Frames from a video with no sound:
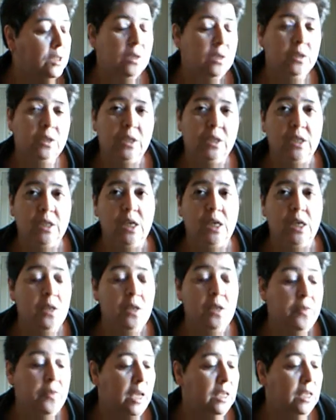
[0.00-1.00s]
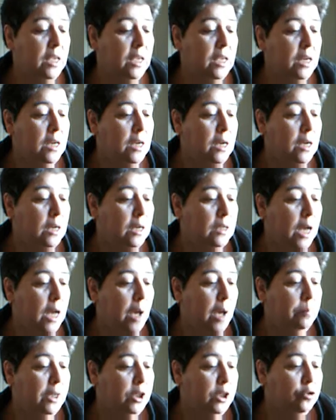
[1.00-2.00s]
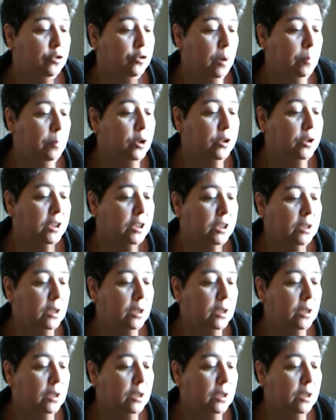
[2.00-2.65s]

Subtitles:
and see that ye not be troubled.